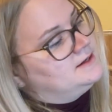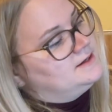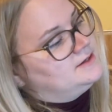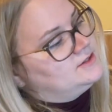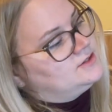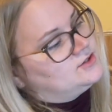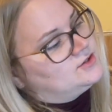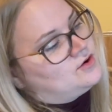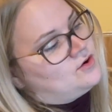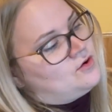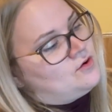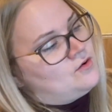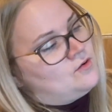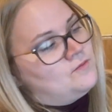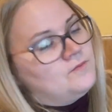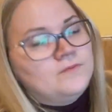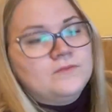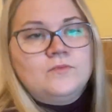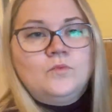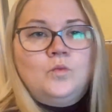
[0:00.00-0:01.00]

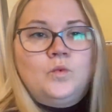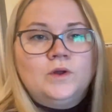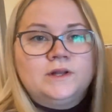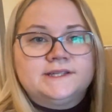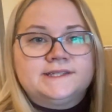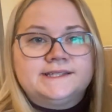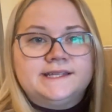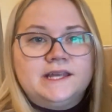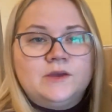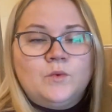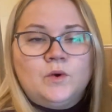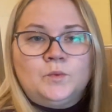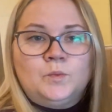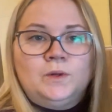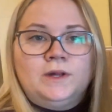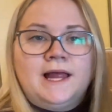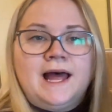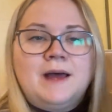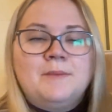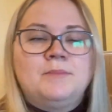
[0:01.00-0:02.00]
So we'll see what
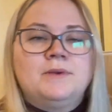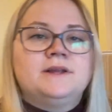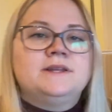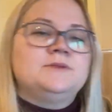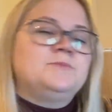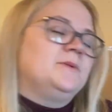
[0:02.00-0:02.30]
will happen,